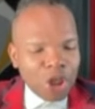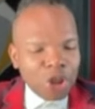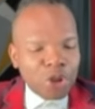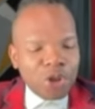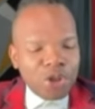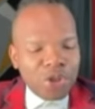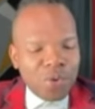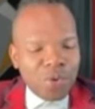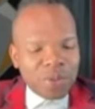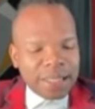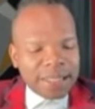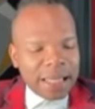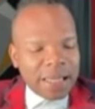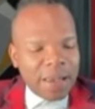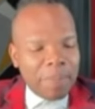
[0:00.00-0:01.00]
to use
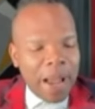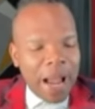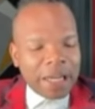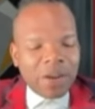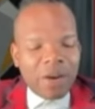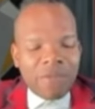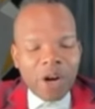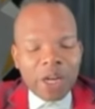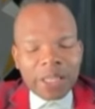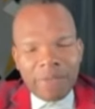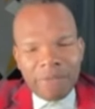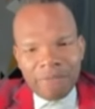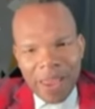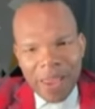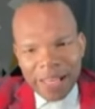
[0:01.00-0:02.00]
it as a part of her
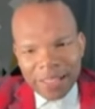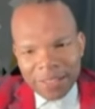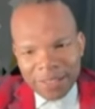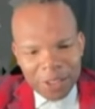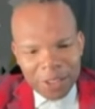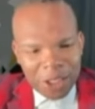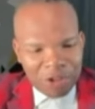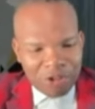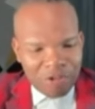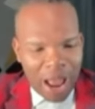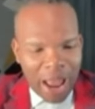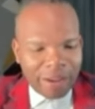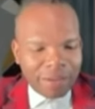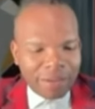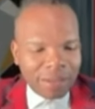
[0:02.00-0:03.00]
defense in the
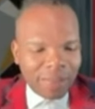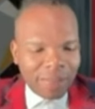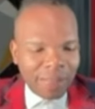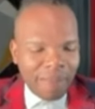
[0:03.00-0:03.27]
trial.